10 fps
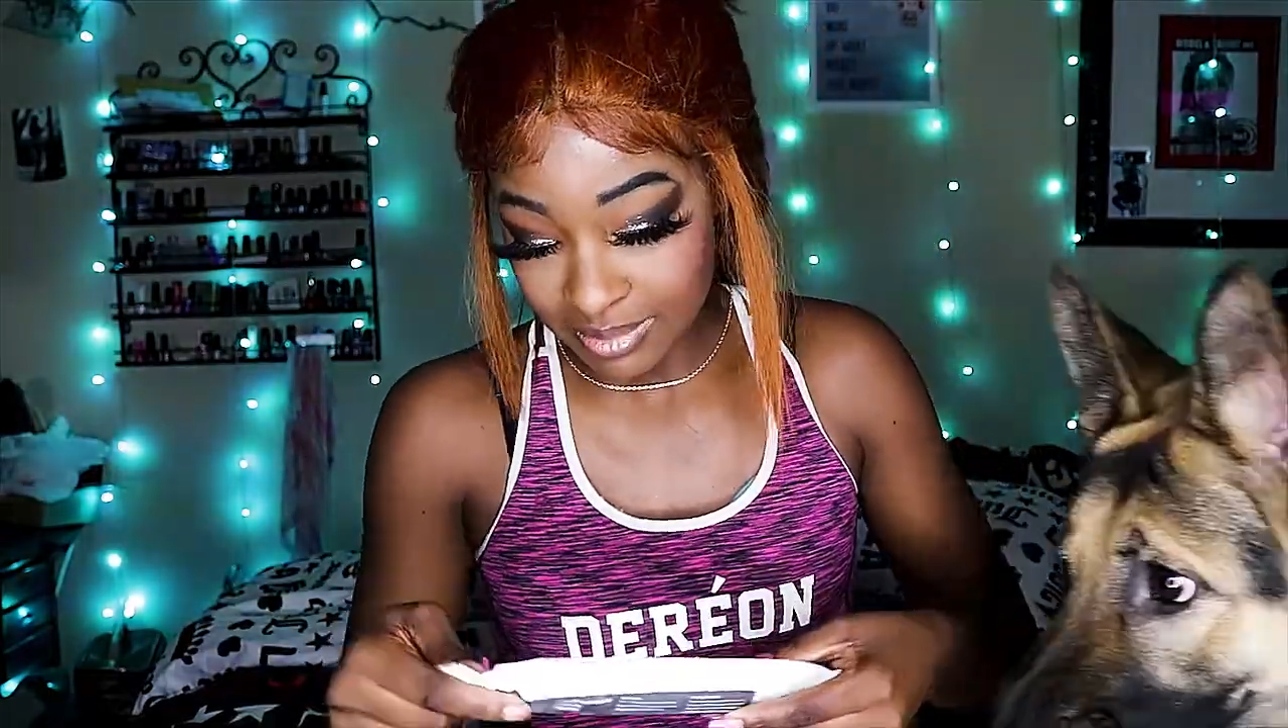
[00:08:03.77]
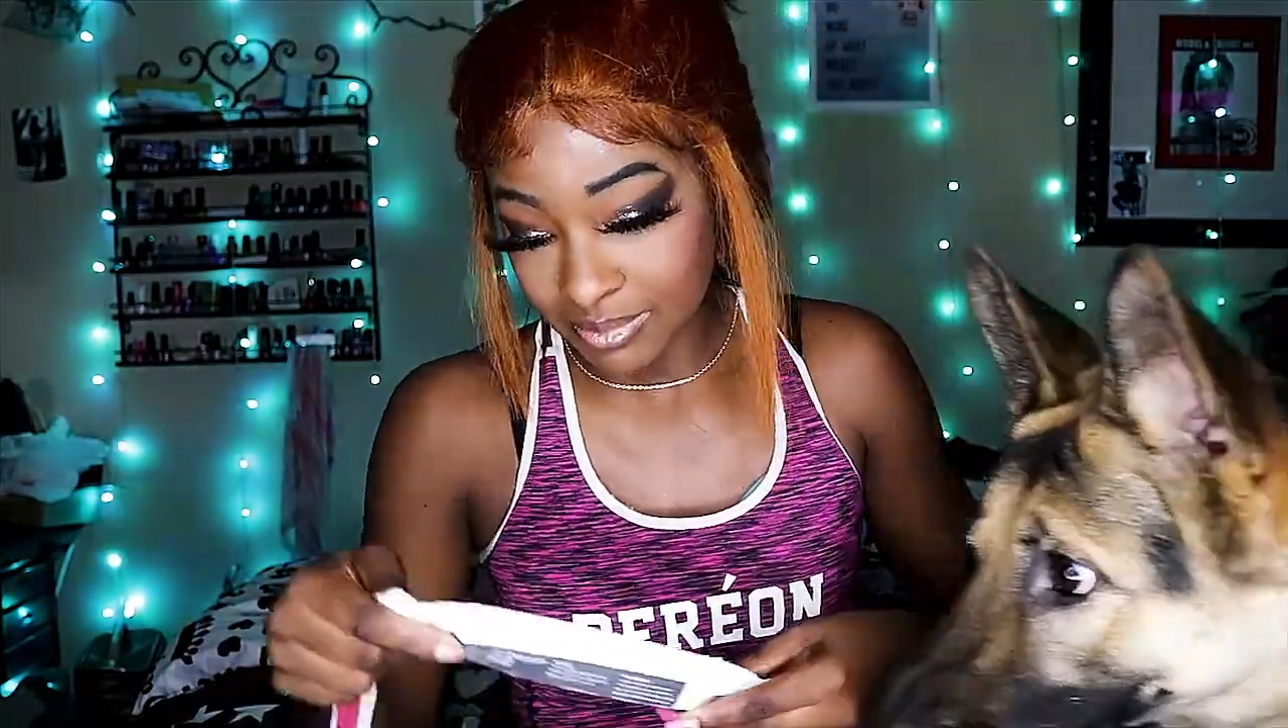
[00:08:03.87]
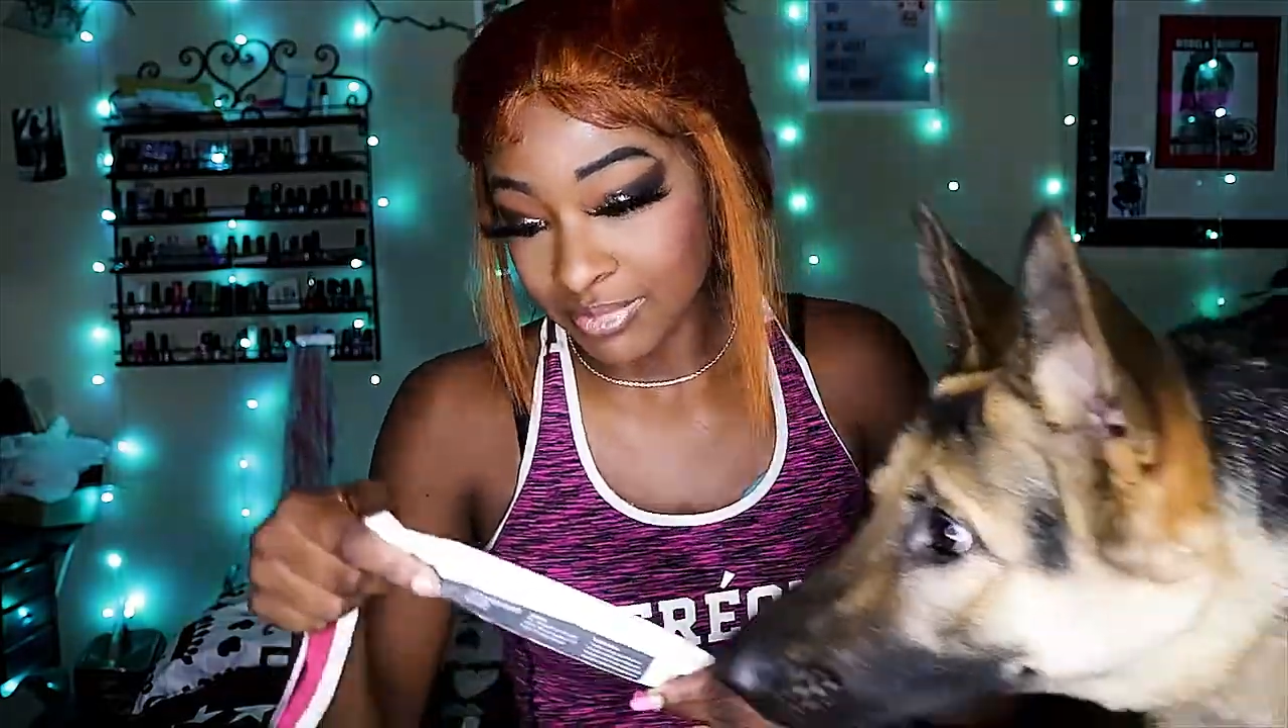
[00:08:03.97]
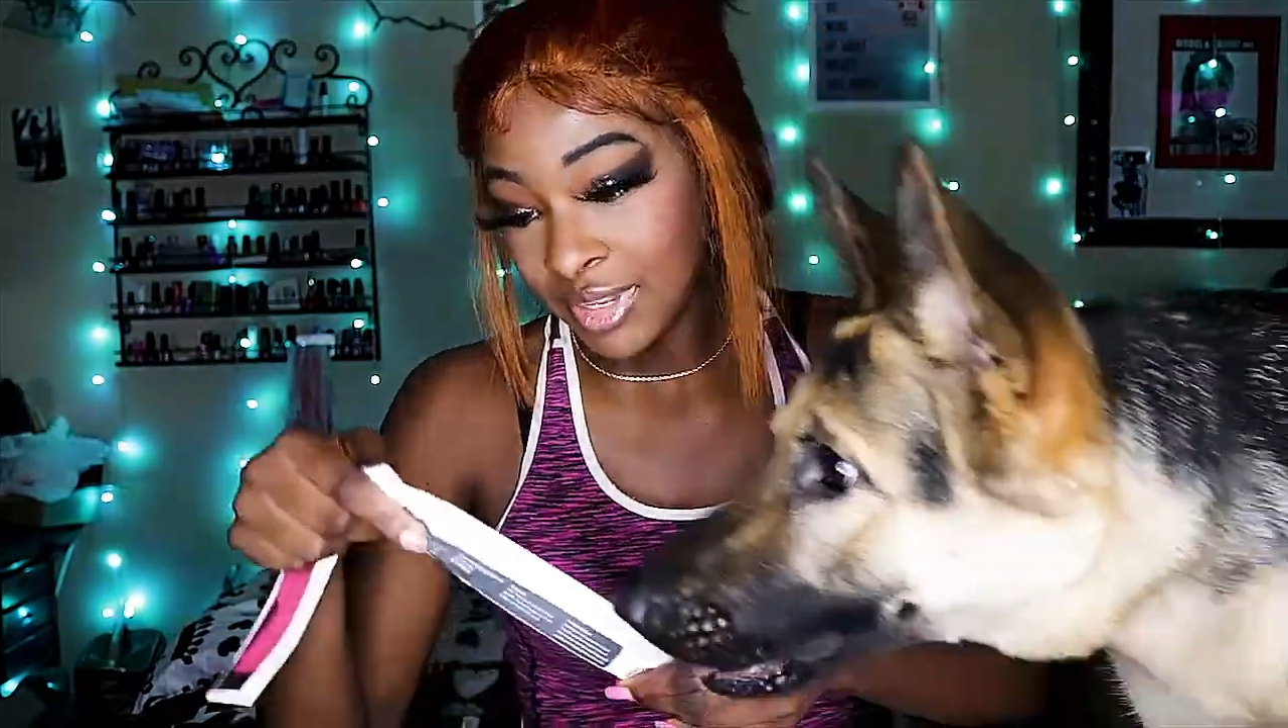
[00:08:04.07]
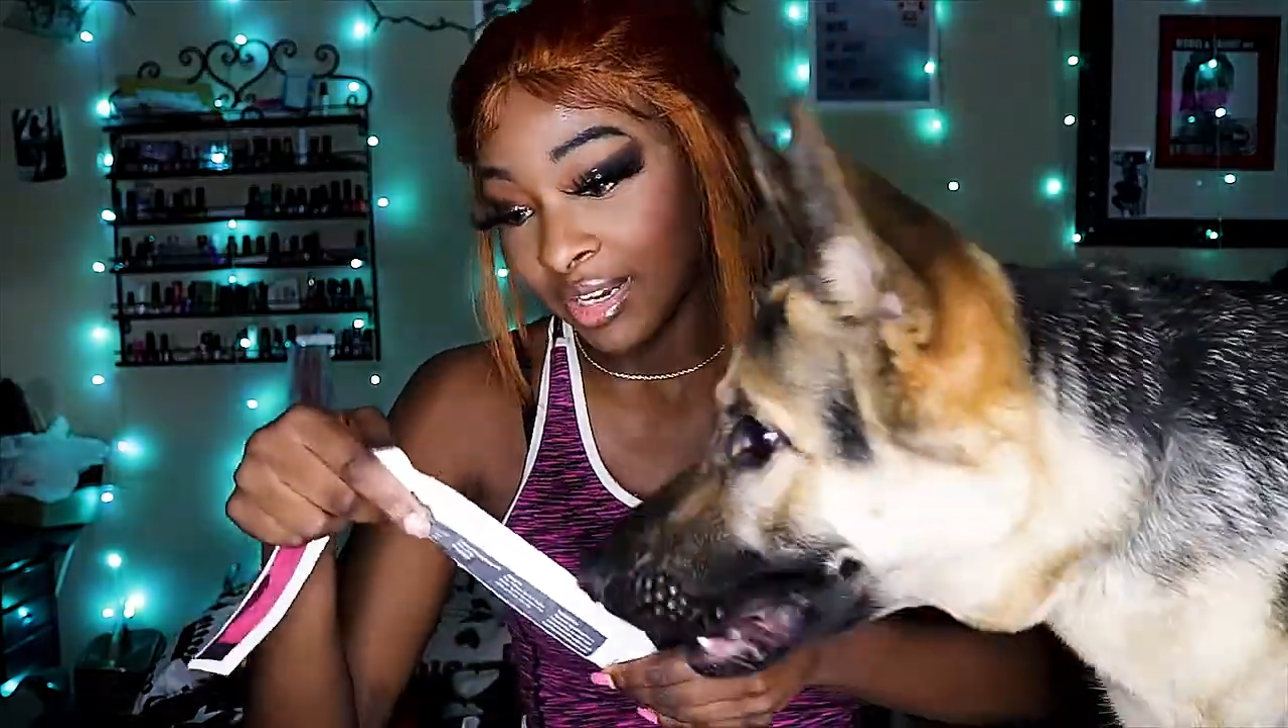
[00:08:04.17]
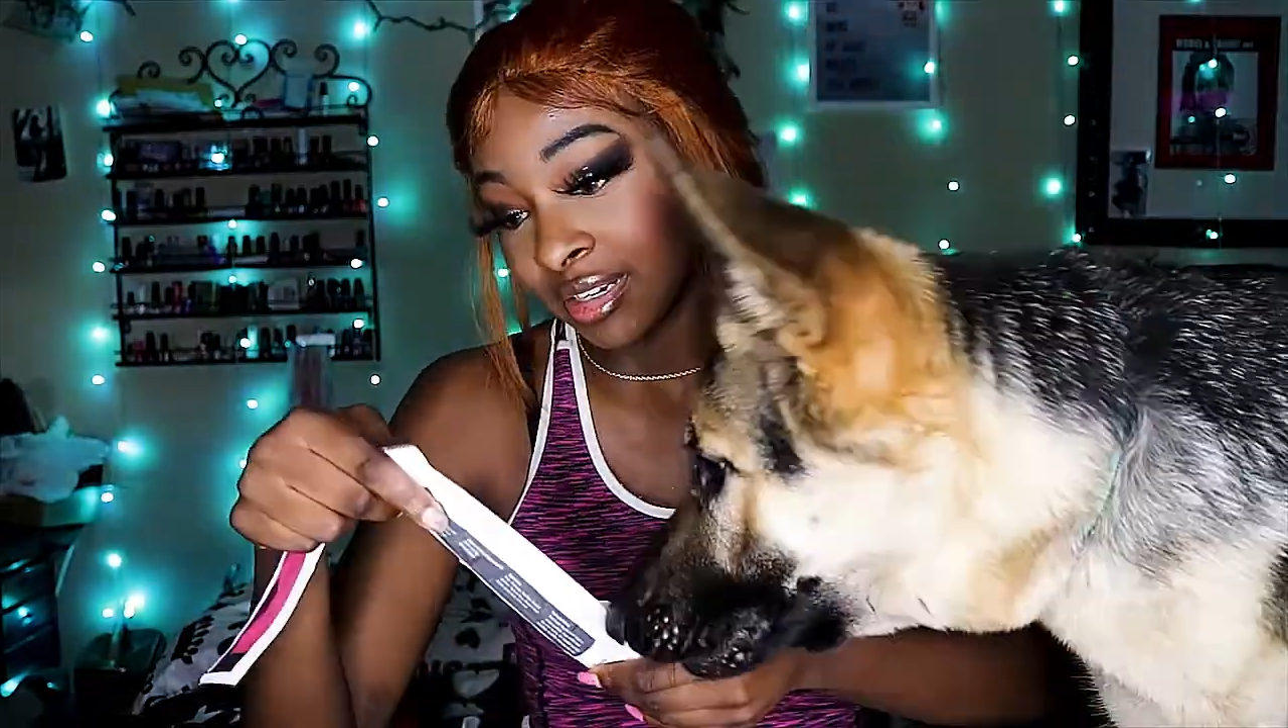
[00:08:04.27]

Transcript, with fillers: I'm not